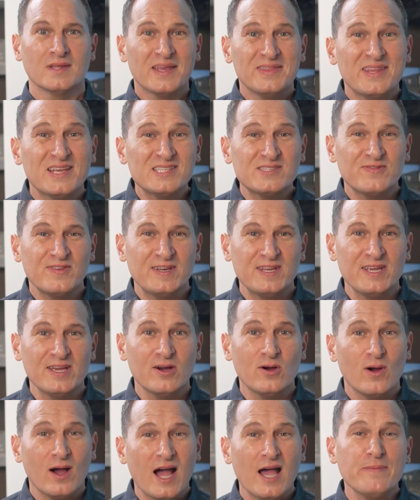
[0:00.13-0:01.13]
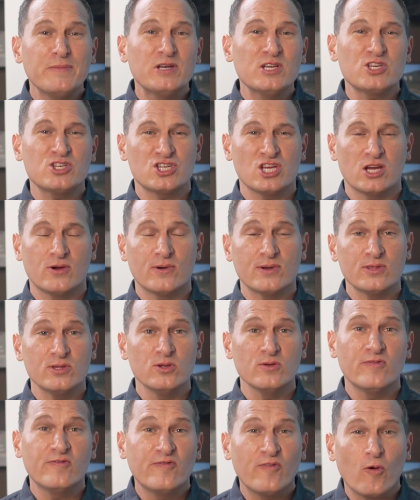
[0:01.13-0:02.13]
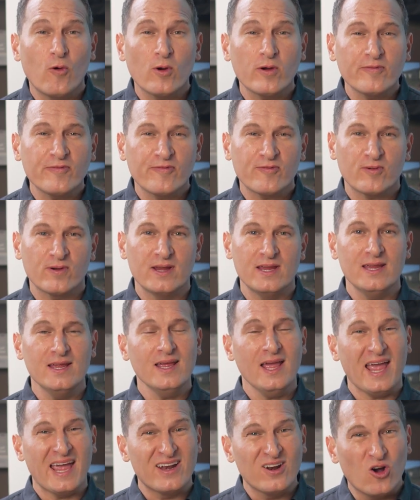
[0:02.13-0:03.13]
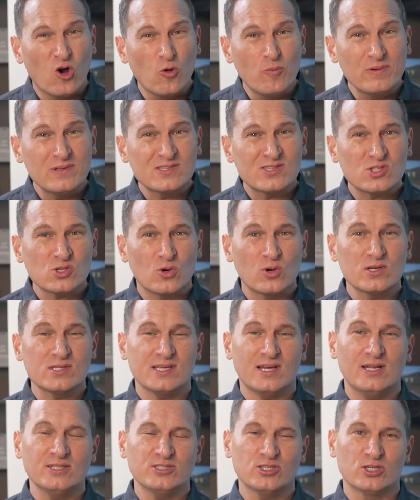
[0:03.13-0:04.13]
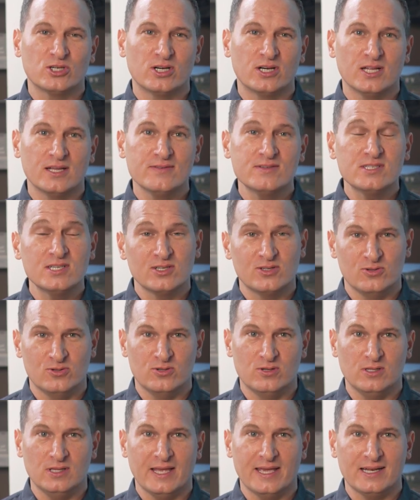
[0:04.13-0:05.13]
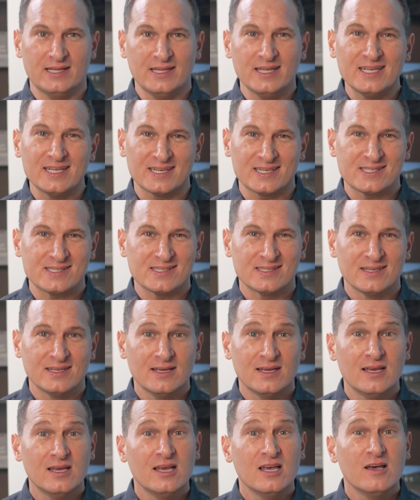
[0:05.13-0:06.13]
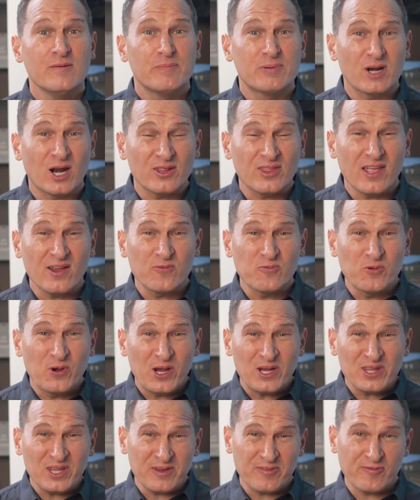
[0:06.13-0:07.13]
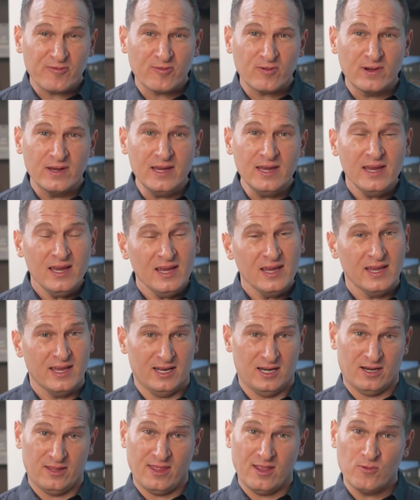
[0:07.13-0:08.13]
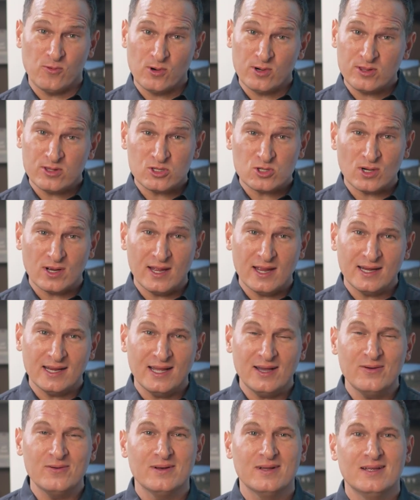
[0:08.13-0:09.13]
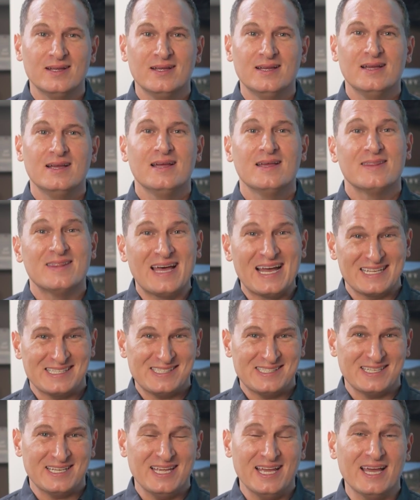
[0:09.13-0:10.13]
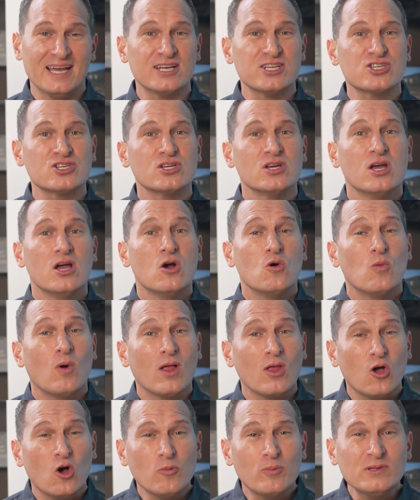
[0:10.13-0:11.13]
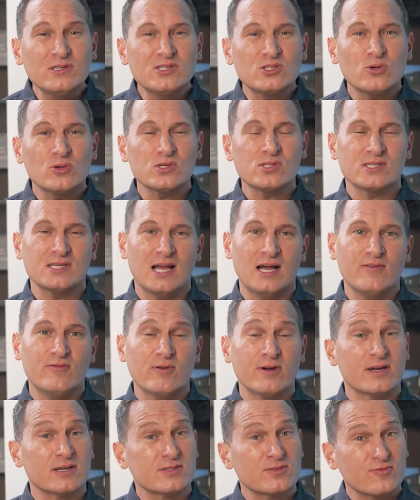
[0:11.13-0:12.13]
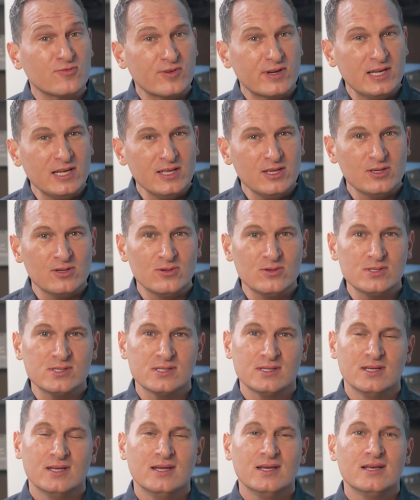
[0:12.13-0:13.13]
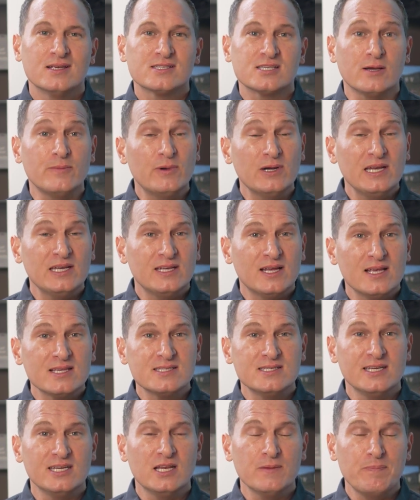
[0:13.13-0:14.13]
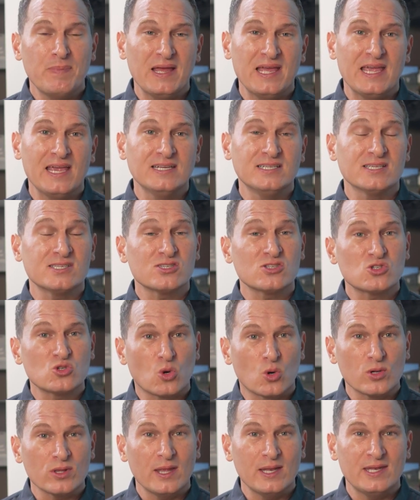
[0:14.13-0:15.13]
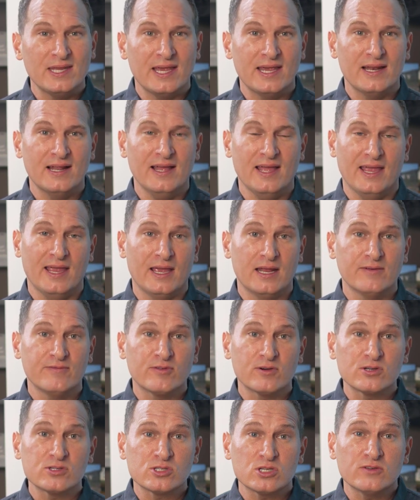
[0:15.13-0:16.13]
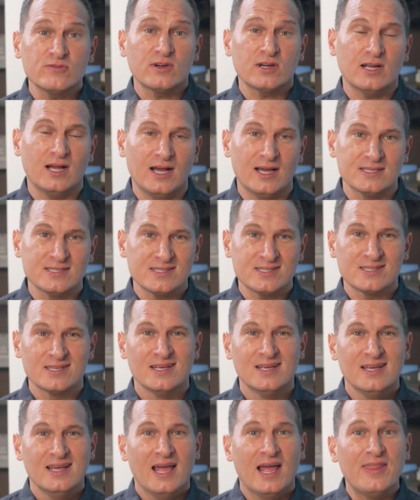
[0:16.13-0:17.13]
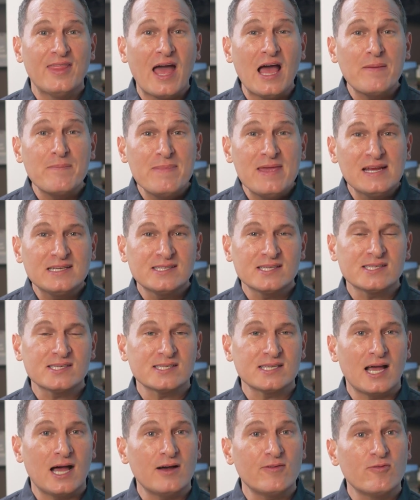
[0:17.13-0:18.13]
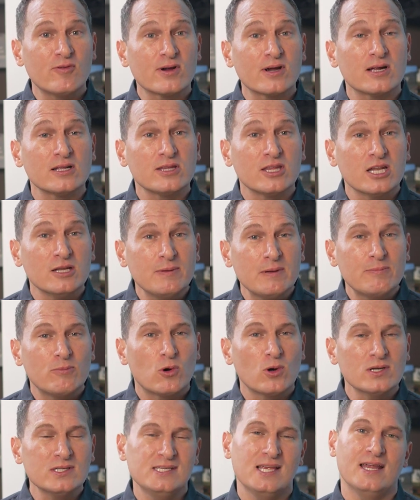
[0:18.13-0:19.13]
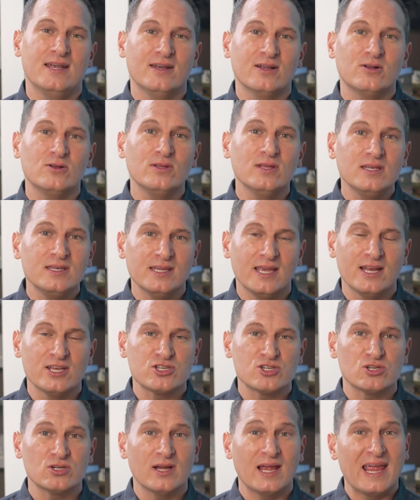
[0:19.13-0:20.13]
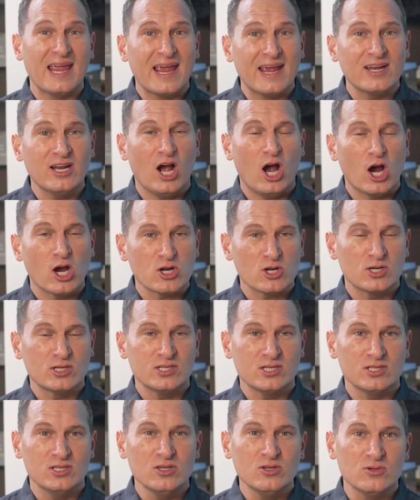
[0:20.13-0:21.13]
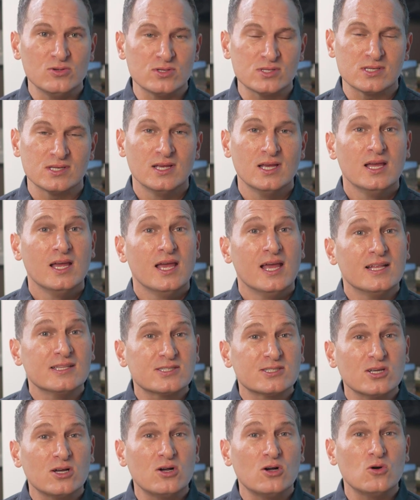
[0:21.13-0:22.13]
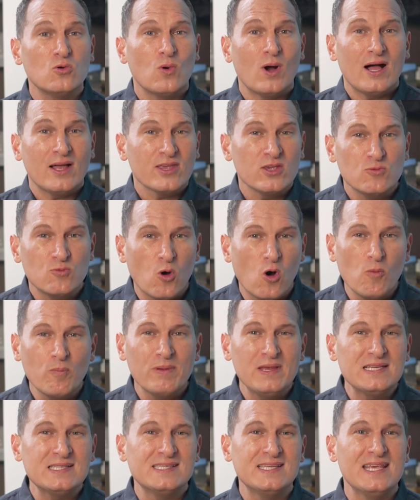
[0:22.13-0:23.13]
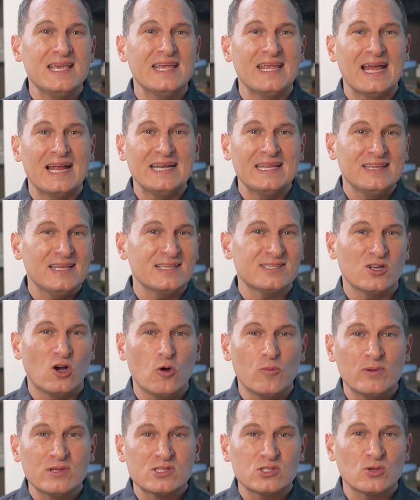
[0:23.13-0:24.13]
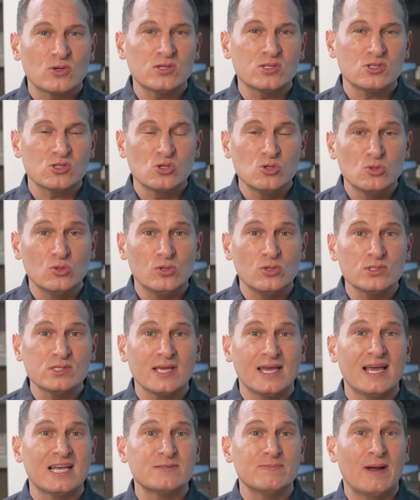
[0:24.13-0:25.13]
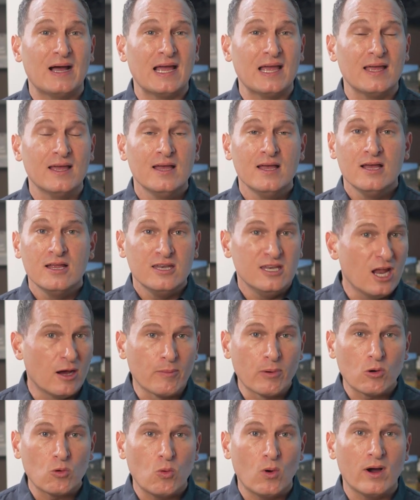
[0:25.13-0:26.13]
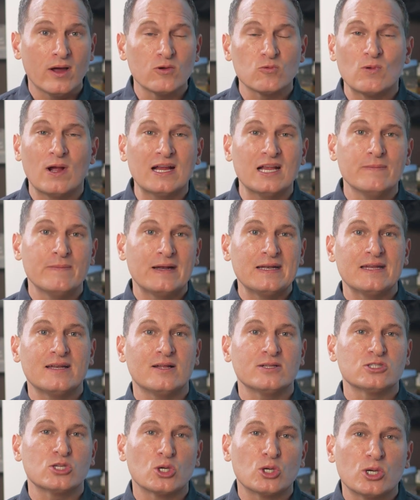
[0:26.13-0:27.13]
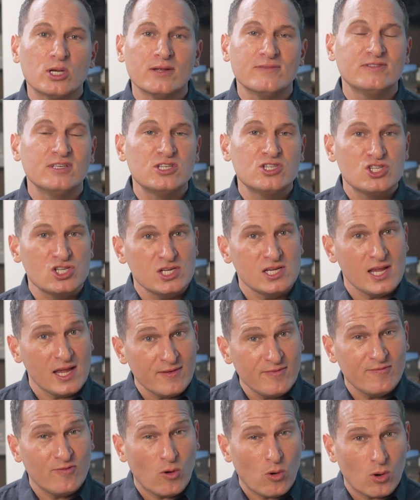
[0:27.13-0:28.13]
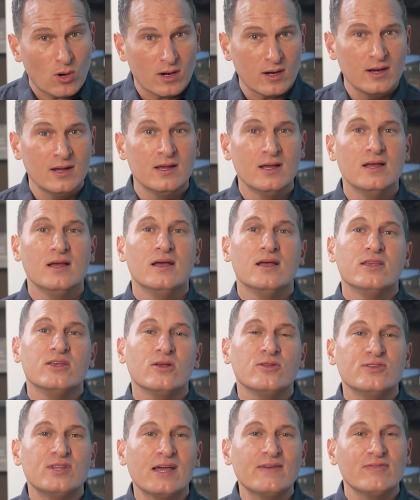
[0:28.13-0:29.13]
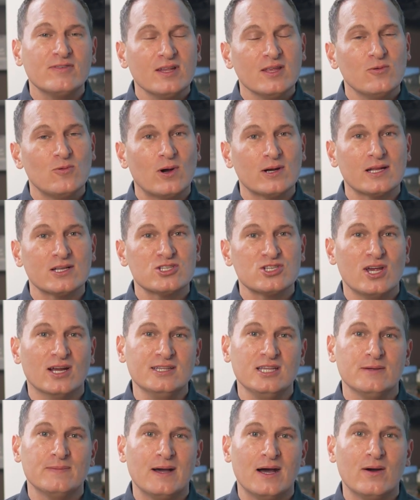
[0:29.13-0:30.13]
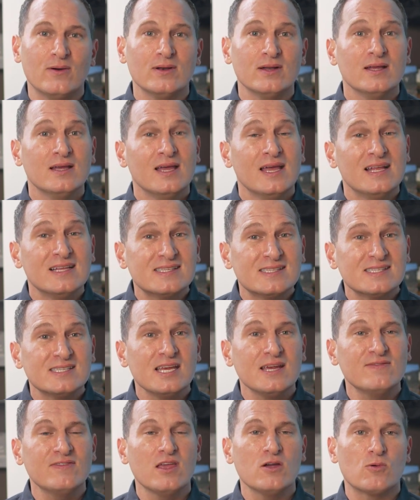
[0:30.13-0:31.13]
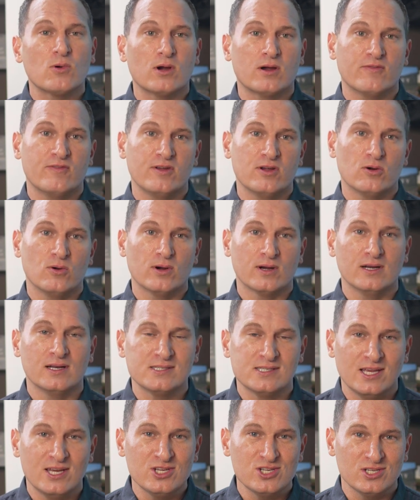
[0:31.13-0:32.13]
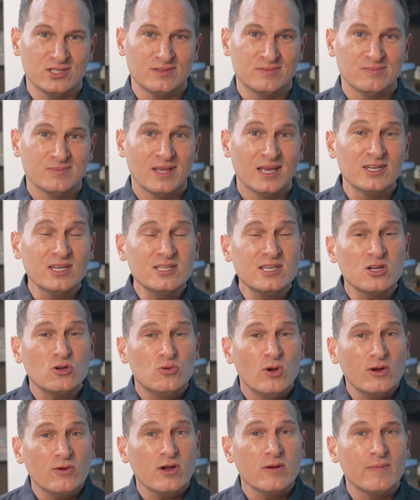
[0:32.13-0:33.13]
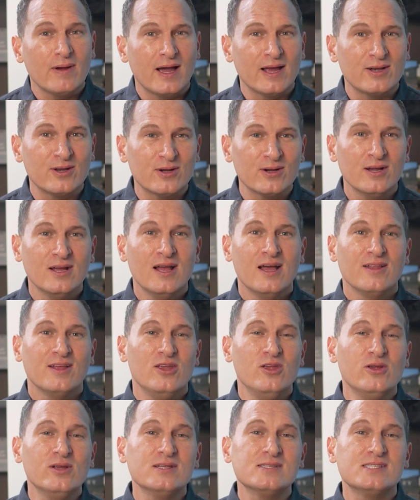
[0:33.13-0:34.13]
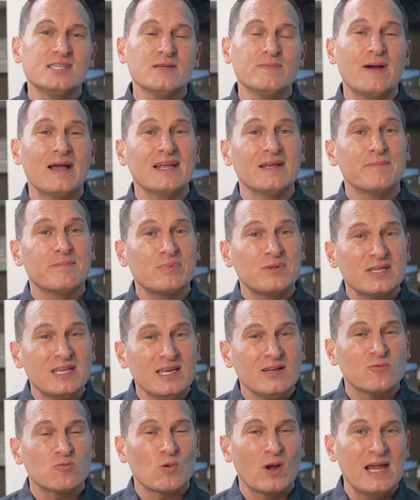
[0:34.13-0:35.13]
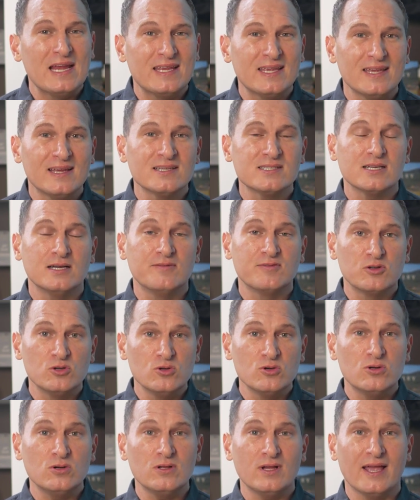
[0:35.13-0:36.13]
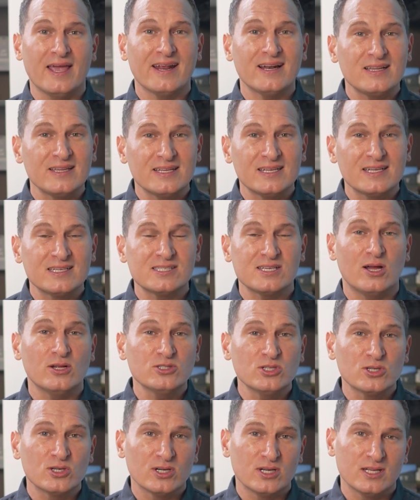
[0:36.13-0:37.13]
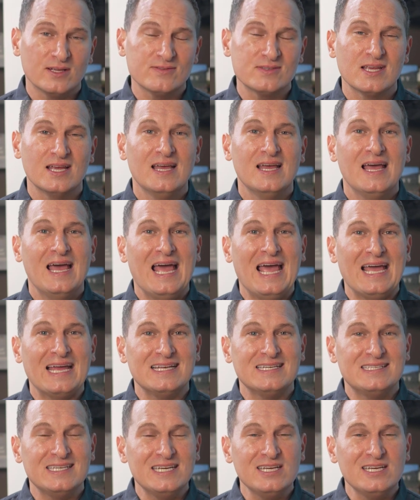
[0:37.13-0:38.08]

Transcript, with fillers: In this video, I'm going to share with you 4 free and open source alternatives to Google Analytics. But are they really free and are they worth trying out? That's the catch. While open source software is free to use, somebody does need to pay to store the data and for server costs. And that makes the software a little bit more technical in nature and harder to use. And so while you won't be seeing any of these open source tools as my #1 recommended alternative to GA4, you'll definitely want to check them out and see if they work for your organization. And just a quick reminder that you can see my complete rankings of Google Analytics alternatives at